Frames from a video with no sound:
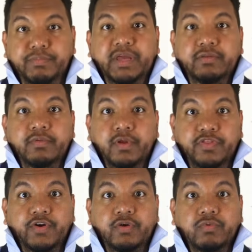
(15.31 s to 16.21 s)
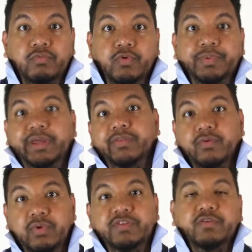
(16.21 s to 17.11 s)
The third one will be
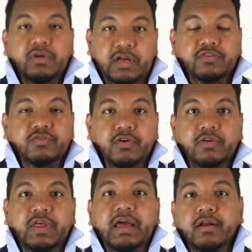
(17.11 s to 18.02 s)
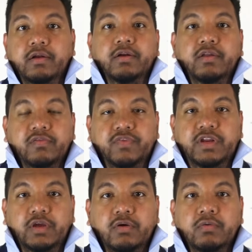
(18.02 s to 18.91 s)
the Windsor, and I'll show you that in another
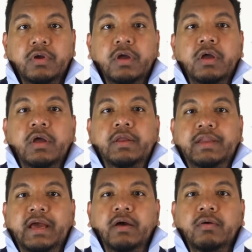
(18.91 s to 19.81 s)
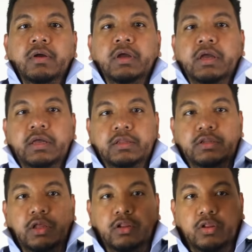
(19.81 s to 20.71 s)
video. Now,
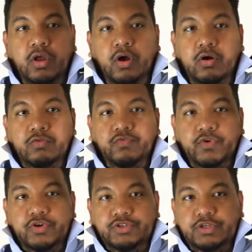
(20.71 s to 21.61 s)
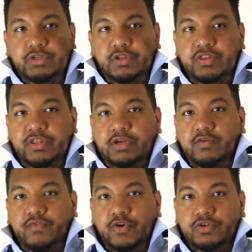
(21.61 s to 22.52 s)
the long version, the
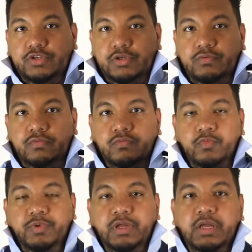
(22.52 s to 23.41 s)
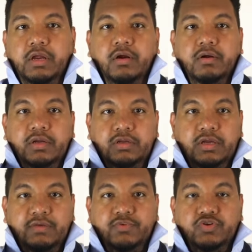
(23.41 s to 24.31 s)
thicker version, will be here, and then you
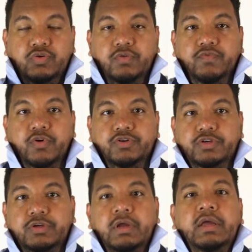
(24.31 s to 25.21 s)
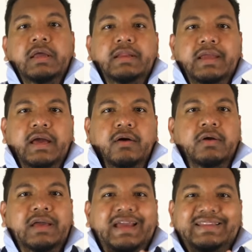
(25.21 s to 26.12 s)
have the short version.
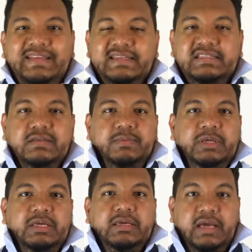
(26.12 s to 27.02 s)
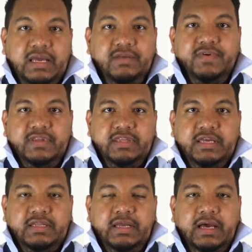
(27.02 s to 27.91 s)
Now, it tends to be kind of a
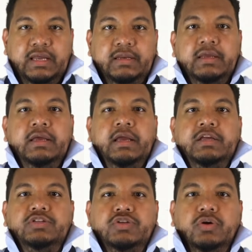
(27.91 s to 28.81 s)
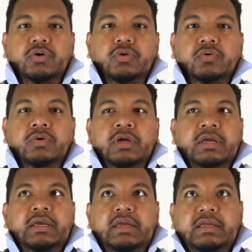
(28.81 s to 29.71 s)
thick knot, and so
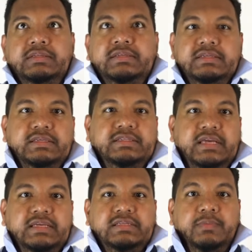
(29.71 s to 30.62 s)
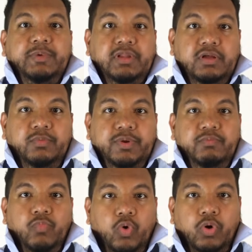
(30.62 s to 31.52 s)
since it takes up a little
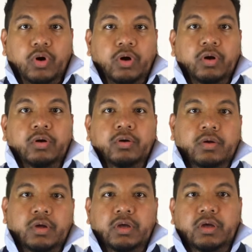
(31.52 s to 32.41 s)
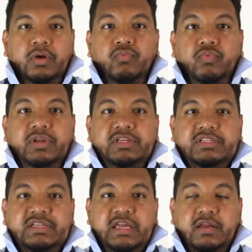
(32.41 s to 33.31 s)
bit more real
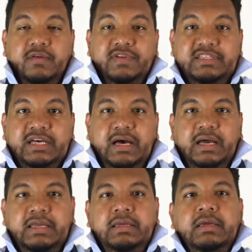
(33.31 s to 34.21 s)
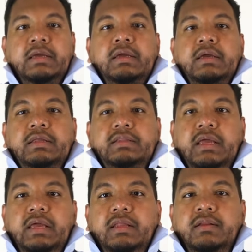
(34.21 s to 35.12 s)
estate of the tie,
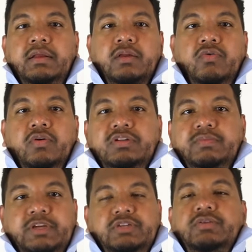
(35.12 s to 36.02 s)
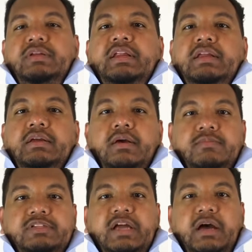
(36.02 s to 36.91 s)
then in order to make sure that it
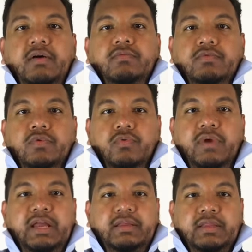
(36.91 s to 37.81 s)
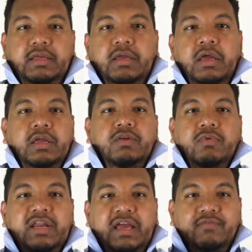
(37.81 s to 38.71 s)
comes down correctly, you
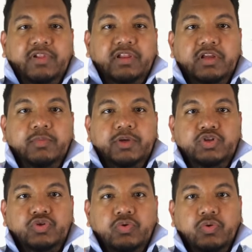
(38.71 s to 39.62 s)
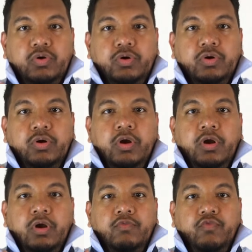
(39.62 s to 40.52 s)
want to have a little bit shorter
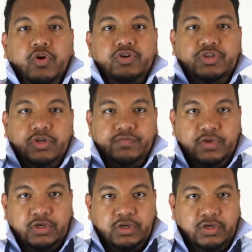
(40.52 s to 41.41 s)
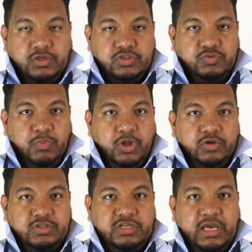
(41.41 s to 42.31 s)
version of the
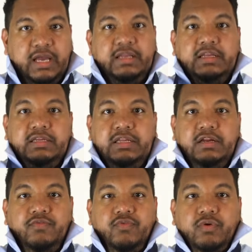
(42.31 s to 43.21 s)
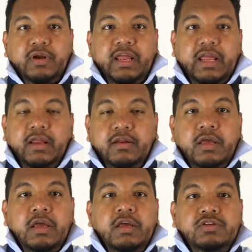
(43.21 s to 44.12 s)
smaller side than you did in four-in-hand.
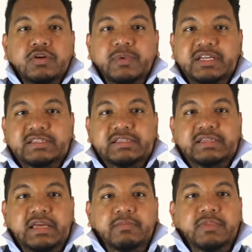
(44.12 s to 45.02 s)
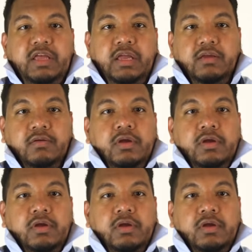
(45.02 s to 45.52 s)
So, but it's the same thing.